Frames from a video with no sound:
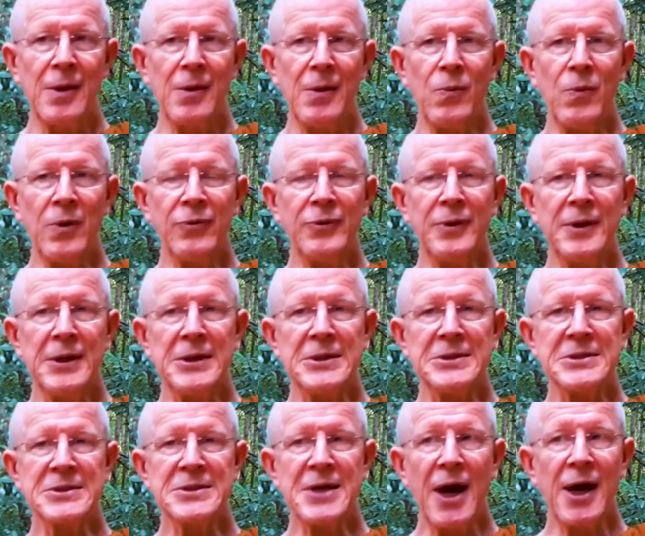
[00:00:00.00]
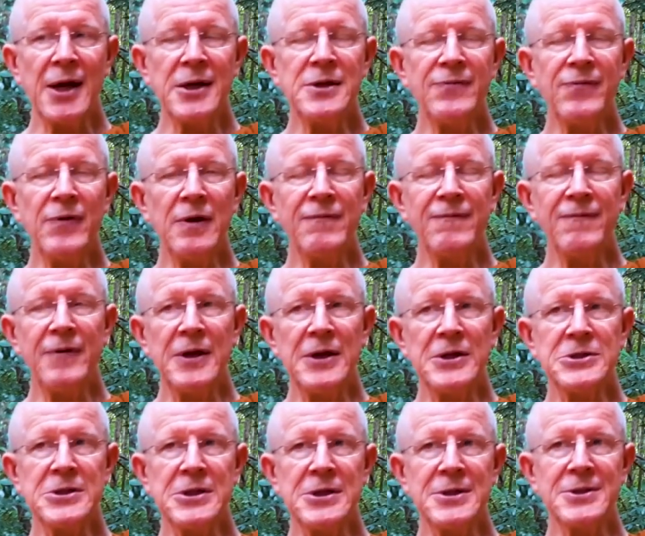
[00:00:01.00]
with these underdeveloped
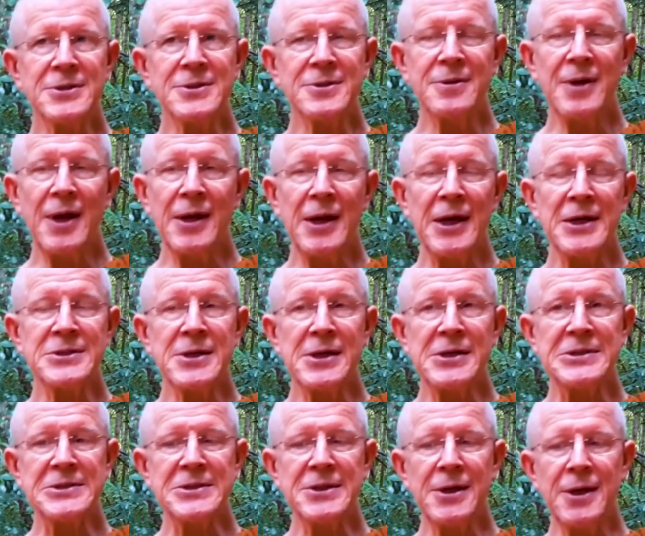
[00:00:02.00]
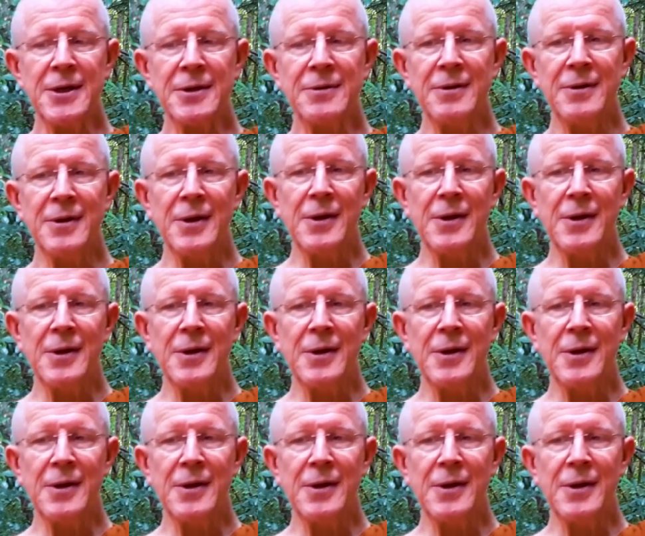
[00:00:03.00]
villages. And as I said,